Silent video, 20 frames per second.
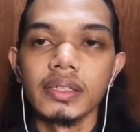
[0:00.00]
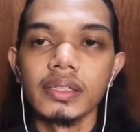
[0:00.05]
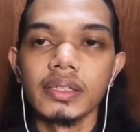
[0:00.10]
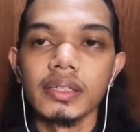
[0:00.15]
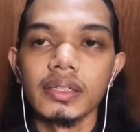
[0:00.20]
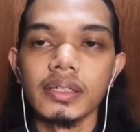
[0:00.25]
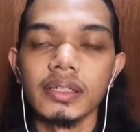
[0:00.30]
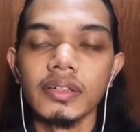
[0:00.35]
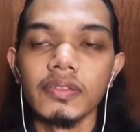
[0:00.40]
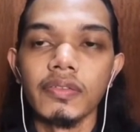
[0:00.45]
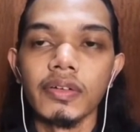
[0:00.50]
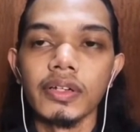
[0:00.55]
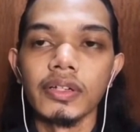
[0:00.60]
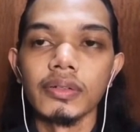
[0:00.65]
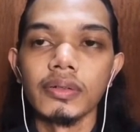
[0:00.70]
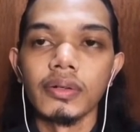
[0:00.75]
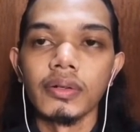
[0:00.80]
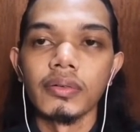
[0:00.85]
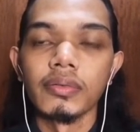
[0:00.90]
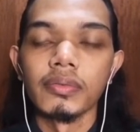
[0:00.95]
the value
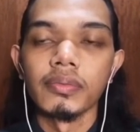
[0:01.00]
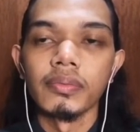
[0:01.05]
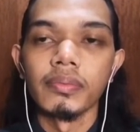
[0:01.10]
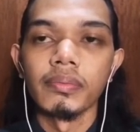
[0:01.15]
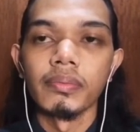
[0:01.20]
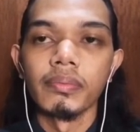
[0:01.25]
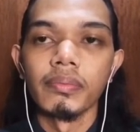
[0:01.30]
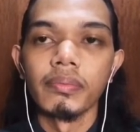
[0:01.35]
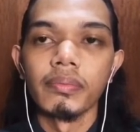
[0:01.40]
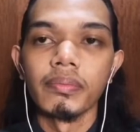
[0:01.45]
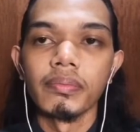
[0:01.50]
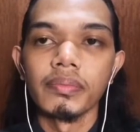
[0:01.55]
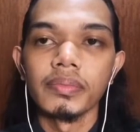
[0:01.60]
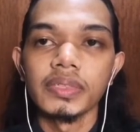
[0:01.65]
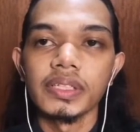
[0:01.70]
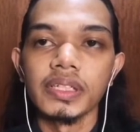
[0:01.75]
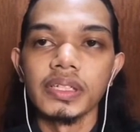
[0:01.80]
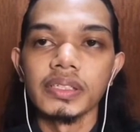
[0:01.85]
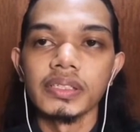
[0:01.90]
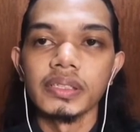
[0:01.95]
of
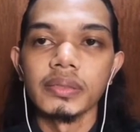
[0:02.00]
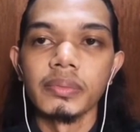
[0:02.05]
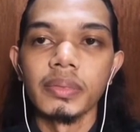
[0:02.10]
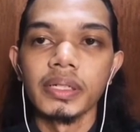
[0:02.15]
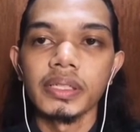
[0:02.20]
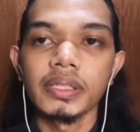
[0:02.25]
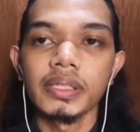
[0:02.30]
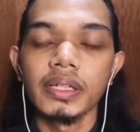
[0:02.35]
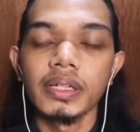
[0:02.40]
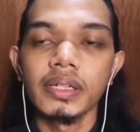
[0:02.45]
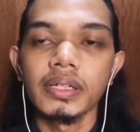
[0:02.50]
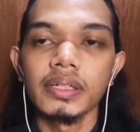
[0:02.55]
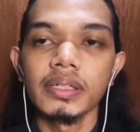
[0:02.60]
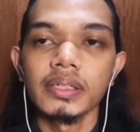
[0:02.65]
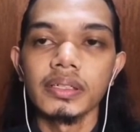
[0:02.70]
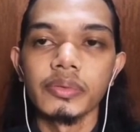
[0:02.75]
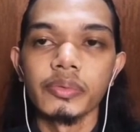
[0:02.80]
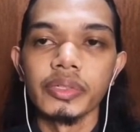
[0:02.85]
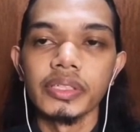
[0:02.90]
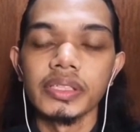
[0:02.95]
signature beta
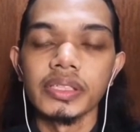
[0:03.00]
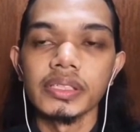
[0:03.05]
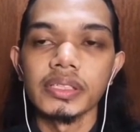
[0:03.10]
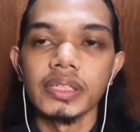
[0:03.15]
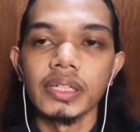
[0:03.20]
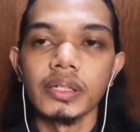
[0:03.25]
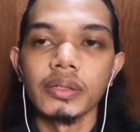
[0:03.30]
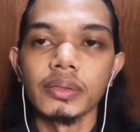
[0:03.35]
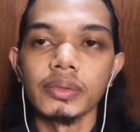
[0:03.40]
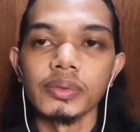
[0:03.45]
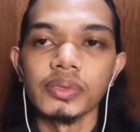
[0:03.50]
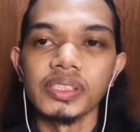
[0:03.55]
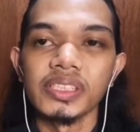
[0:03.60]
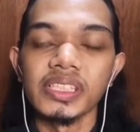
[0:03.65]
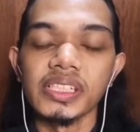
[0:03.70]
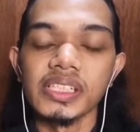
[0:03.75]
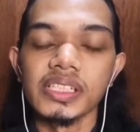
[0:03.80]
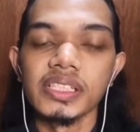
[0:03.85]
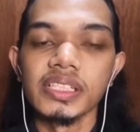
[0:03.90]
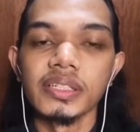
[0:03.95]
which is equal to
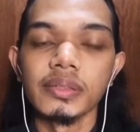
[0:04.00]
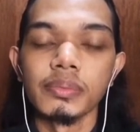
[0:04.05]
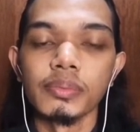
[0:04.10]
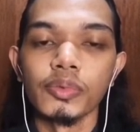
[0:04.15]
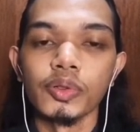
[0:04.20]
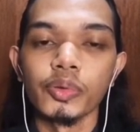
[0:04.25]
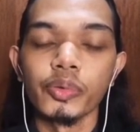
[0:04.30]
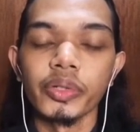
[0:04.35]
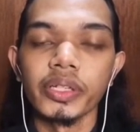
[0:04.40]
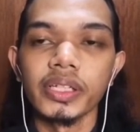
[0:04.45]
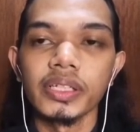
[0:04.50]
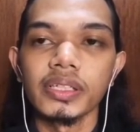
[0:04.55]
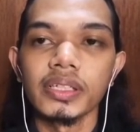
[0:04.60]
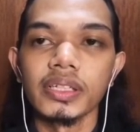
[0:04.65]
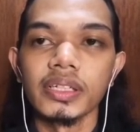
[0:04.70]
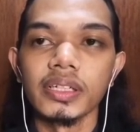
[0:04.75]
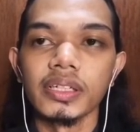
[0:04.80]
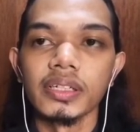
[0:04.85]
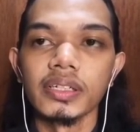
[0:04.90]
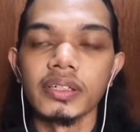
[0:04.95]
6g mod
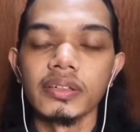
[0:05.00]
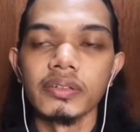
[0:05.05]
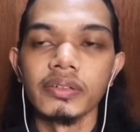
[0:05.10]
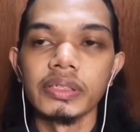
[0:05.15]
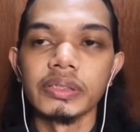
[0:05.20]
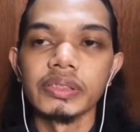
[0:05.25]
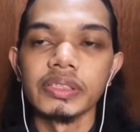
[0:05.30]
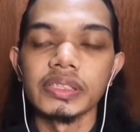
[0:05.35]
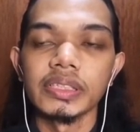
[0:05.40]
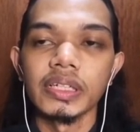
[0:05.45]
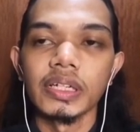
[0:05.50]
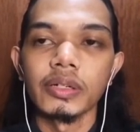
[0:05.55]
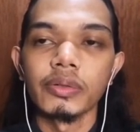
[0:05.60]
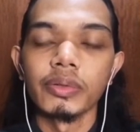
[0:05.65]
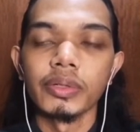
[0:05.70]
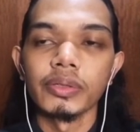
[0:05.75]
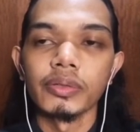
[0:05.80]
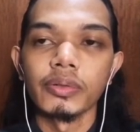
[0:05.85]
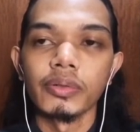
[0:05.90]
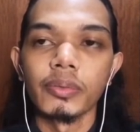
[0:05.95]
23, which is equal
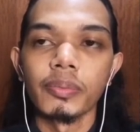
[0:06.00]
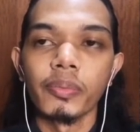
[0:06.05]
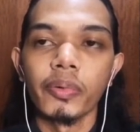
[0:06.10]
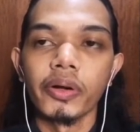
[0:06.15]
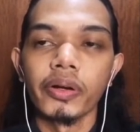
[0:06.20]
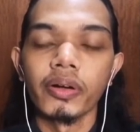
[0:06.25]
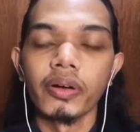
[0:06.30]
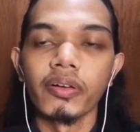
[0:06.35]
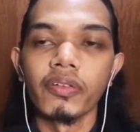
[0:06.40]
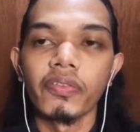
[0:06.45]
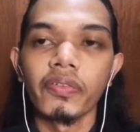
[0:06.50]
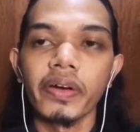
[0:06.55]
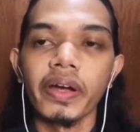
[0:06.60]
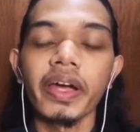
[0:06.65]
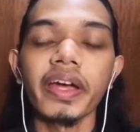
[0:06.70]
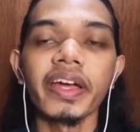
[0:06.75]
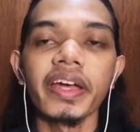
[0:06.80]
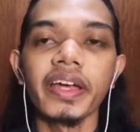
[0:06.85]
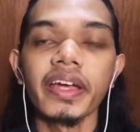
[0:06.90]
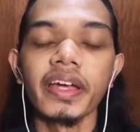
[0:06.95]
to the point of
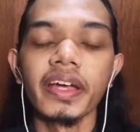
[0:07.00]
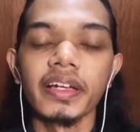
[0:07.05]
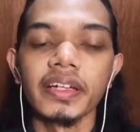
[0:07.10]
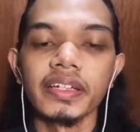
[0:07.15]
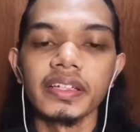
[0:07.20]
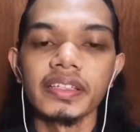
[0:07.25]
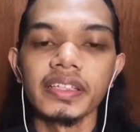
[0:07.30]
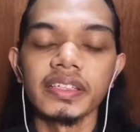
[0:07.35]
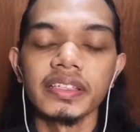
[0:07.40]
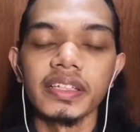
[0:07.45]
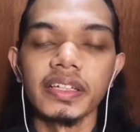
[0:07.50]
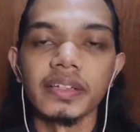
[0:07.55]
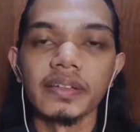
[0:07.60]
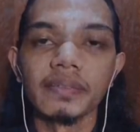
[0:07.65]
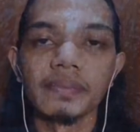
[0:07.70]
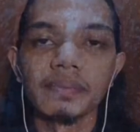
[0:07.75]
13.